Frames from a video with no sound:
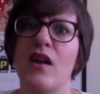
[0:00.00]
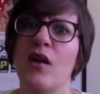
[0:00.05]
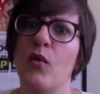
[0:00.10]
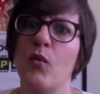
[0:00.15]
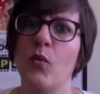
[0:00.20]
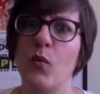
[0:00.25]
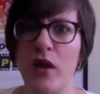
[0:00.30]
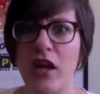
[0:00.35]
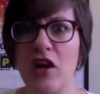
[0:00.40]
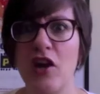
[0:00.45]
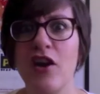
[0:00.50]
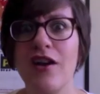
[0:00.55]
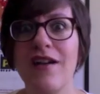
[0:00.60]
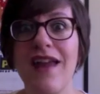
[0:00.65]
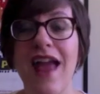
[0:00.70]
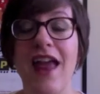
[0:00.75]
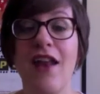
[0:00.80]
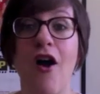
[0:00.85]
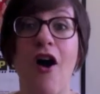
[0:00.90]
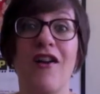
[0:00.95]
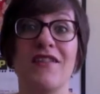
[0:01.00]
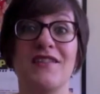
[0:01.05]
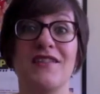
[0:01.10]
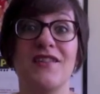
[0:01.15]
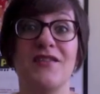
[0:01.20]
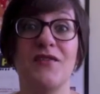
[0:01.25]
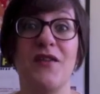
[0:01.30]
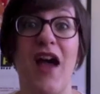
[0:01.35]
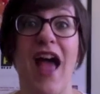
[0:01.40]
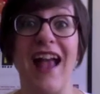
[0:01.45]
weird and
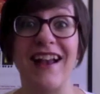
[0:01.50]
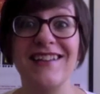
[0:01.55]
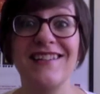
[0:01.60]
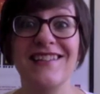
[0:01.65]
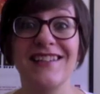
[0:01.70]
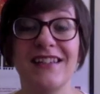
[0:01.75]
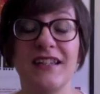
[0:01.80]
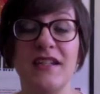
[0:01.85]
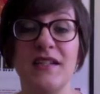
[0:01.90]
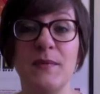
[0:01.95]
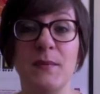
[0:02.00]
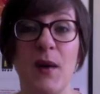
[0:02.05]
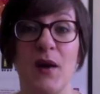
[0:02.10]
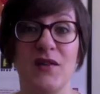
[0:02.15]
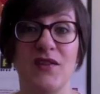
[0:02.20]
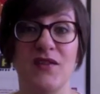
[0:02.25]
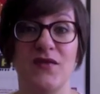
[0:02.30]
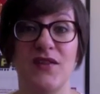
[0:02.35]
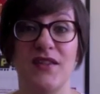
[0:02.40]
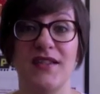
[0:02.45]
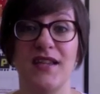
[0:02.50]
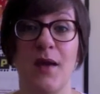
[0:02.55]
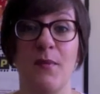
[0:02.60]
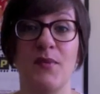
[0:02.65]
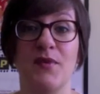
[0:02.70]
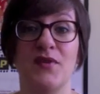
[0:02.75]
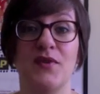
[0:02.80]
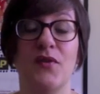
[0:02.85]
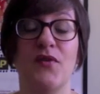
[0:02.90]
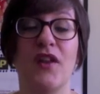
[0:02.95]
also excellent parts of this
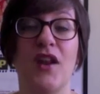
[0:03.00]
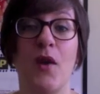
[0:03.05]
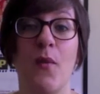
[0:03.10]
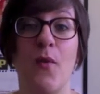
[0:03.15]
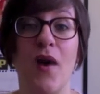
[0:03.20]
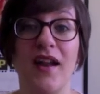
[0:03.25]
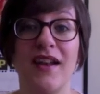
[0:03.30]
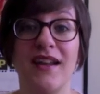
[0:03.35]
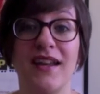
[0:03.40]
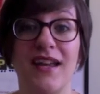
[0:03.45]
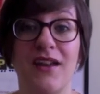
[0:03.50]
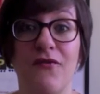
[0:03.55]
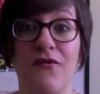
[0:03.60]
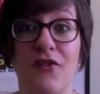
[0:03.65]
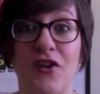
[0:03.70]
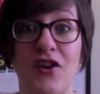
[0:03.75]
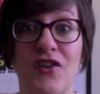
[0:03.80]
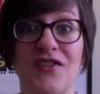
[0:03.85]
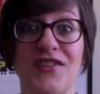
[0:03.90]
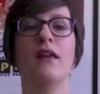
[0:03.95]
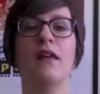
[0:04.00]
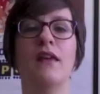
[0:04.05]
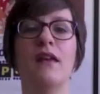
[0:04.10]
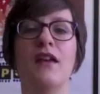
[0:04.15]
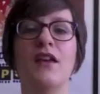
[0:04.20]
episode that I want to hit first.